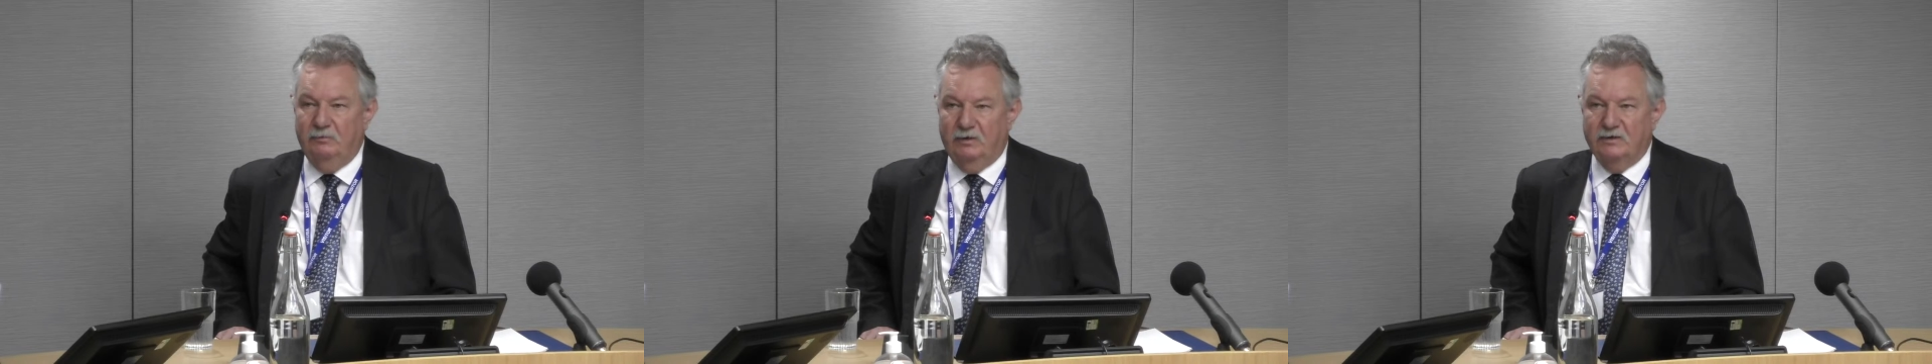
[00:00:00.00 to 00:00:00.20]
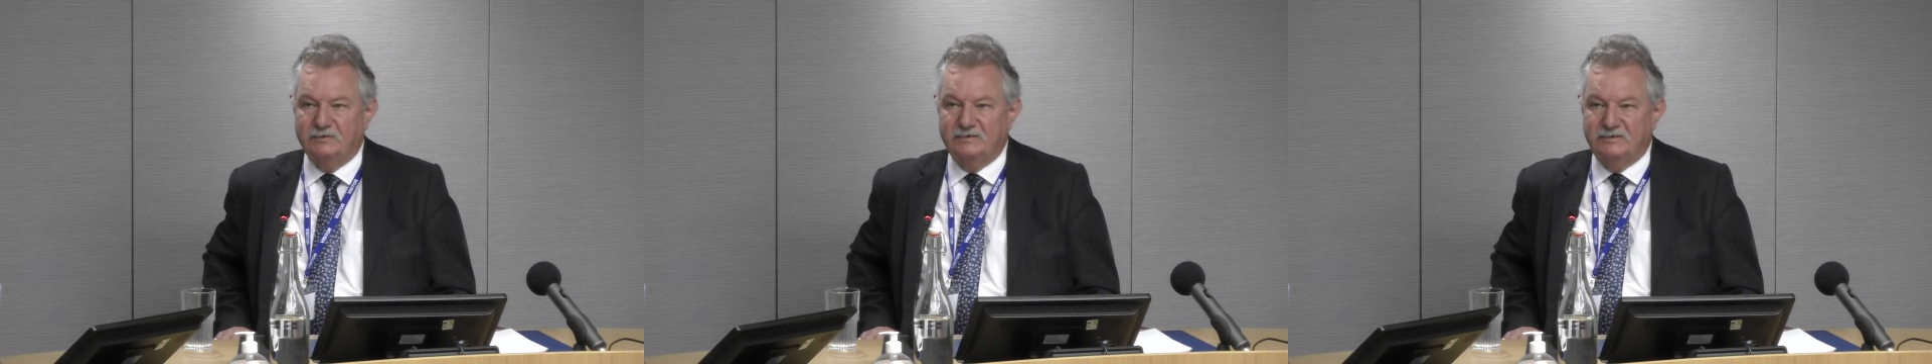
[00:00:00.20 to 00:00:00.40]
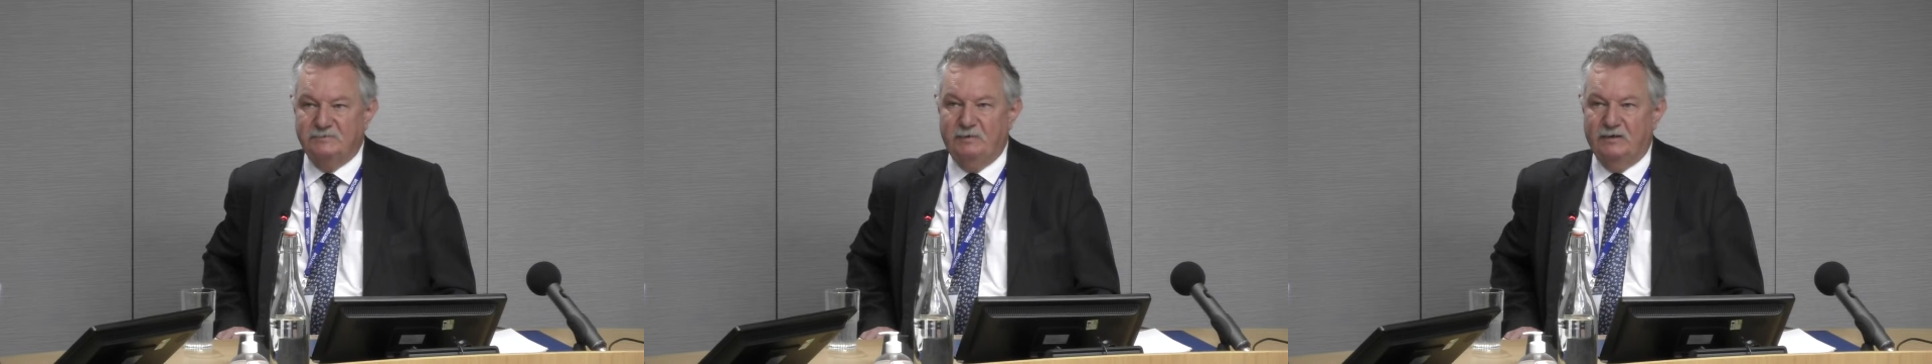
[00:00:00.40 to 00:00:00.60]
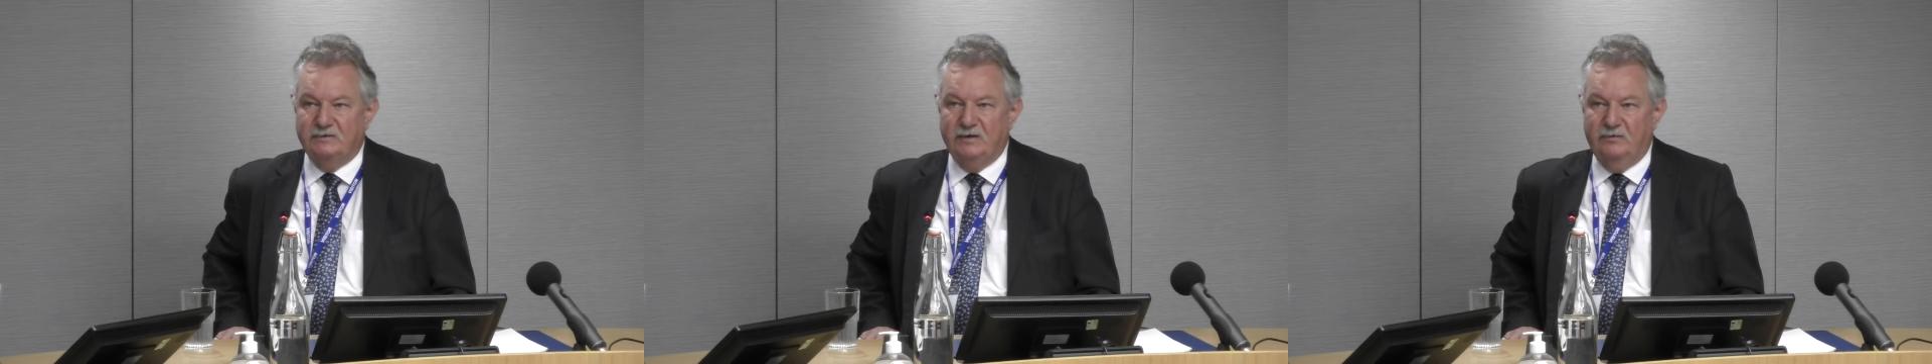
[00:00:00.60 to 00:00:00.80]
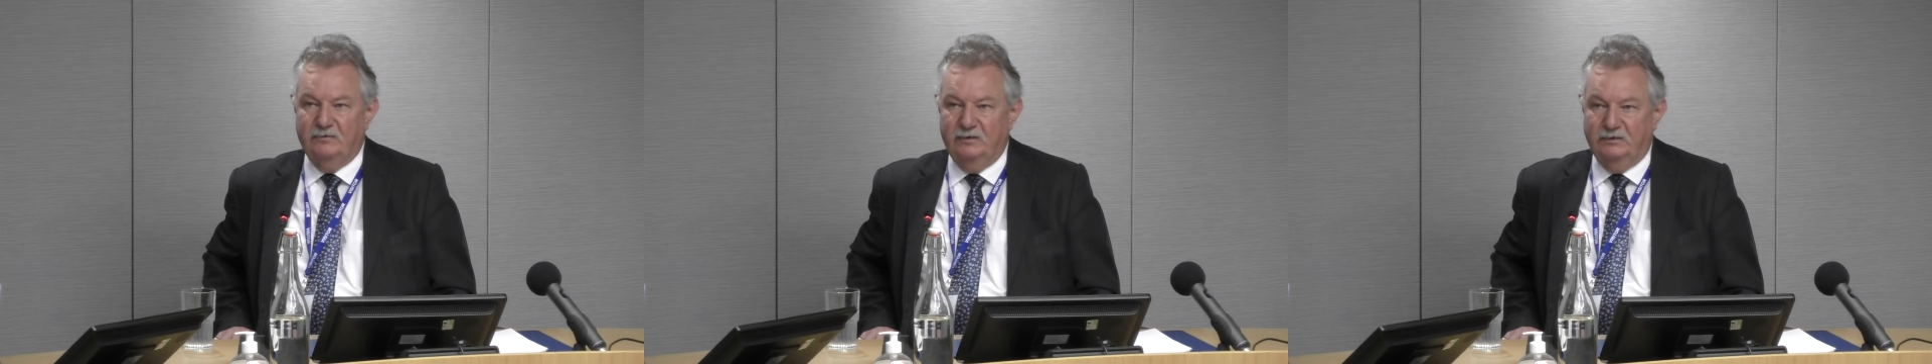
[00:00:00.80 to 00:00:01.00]
but I
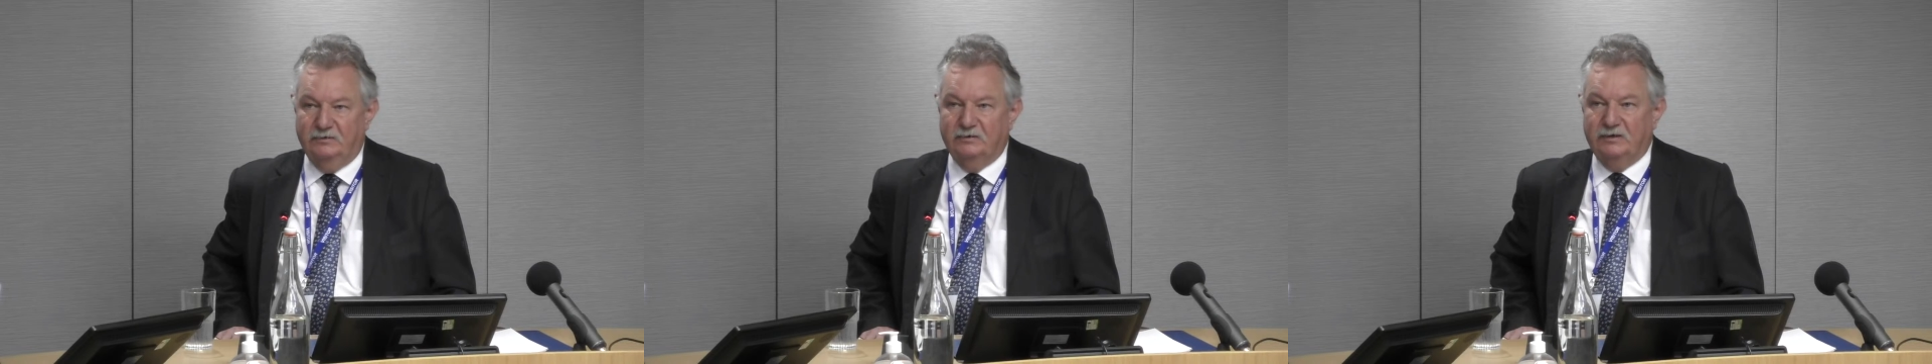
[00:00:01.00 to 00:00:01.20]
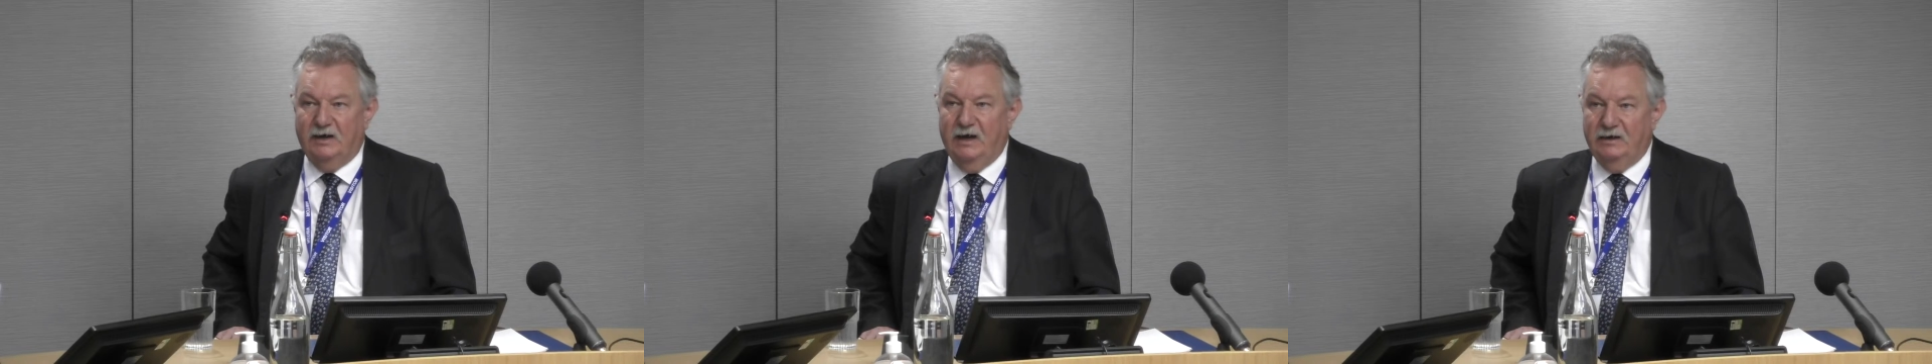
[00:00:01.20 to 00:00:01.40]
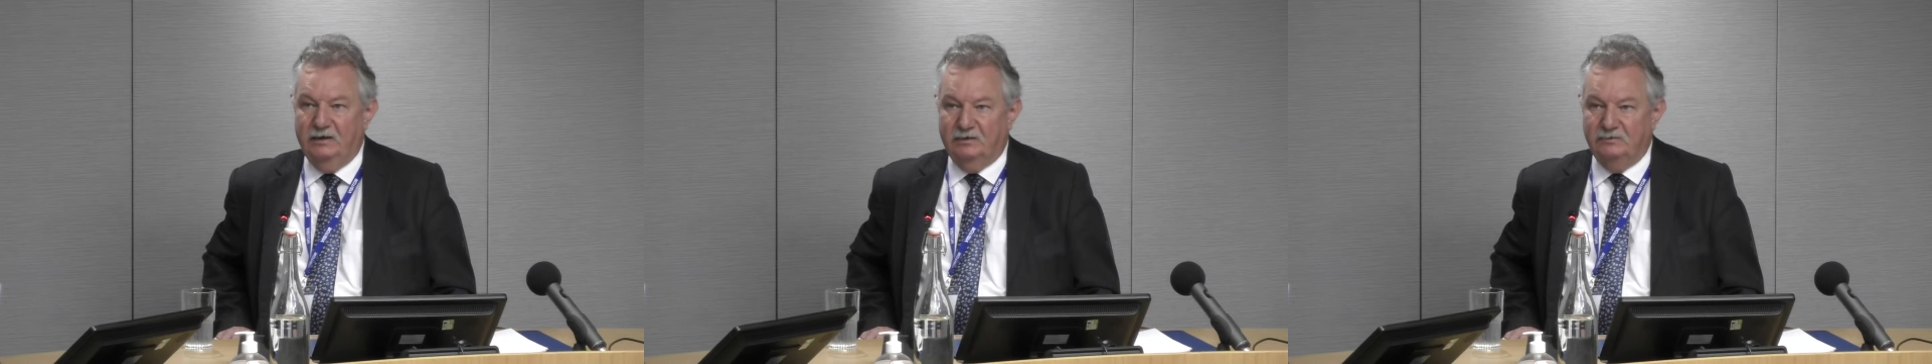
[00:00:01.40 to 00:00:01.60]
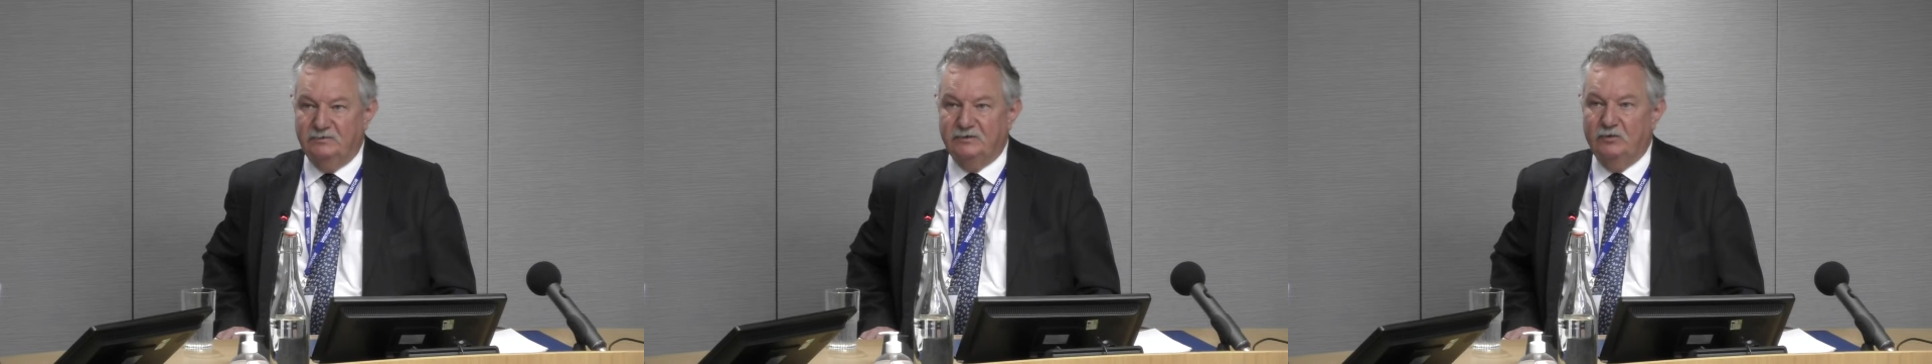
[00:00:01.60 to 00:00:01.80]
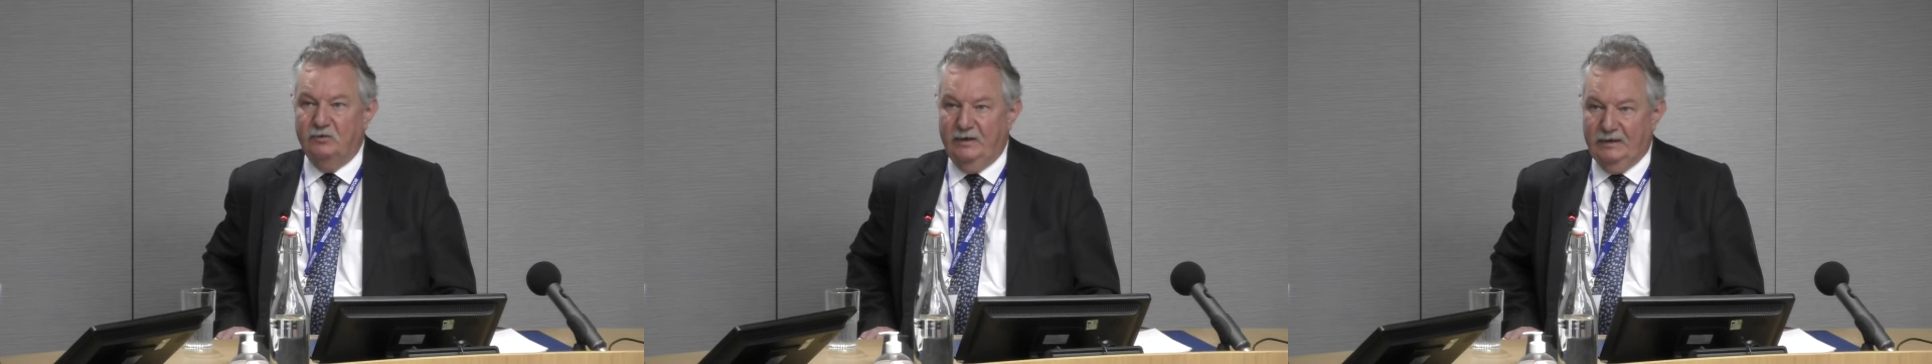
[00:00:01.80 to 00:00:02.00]
suspect anything cocaine can
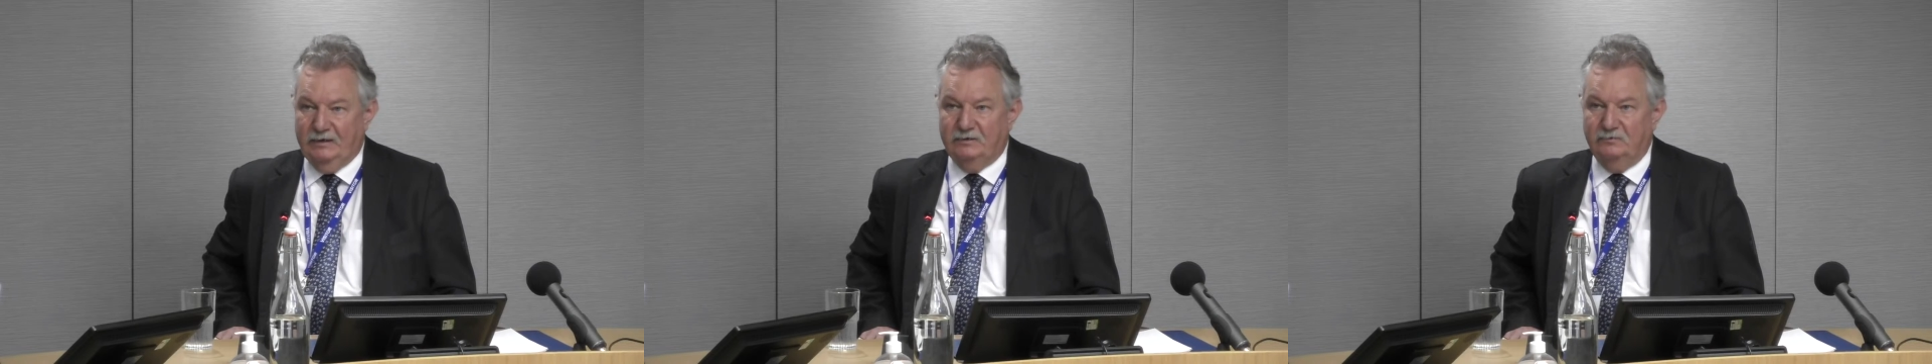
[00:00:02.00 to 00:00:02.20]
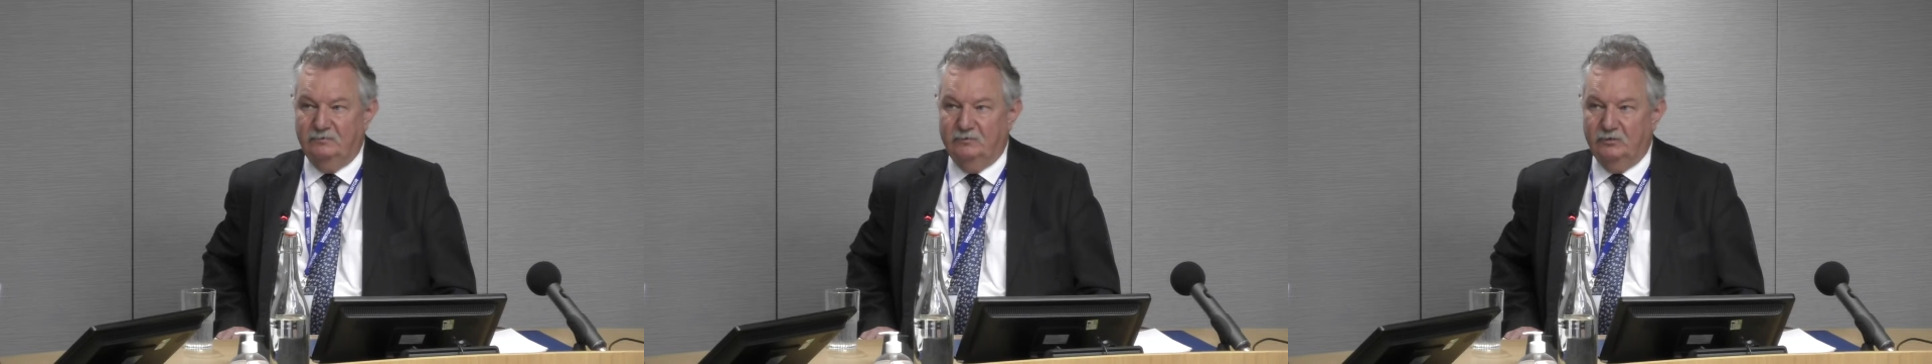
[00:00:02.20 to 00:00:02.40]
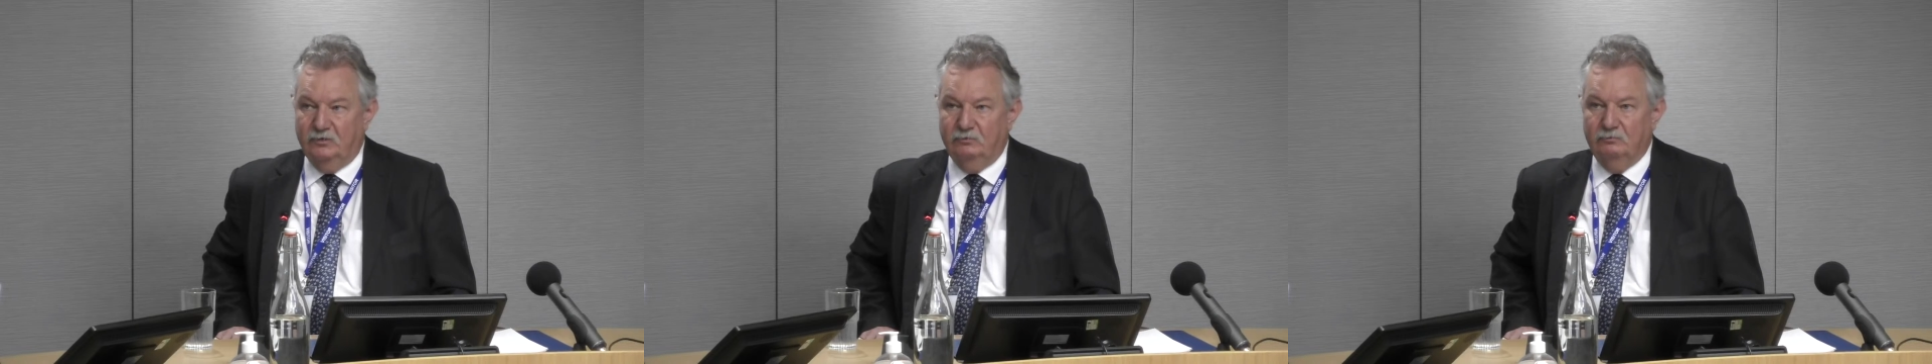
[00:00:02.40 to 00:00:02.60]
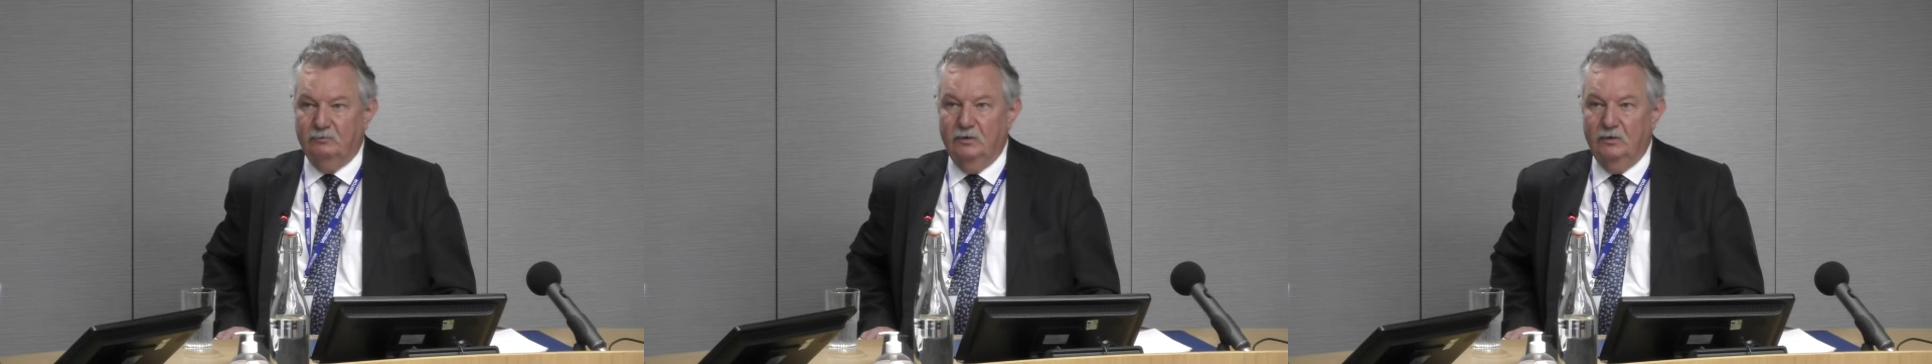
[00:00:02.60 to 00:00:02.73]
do, it can do.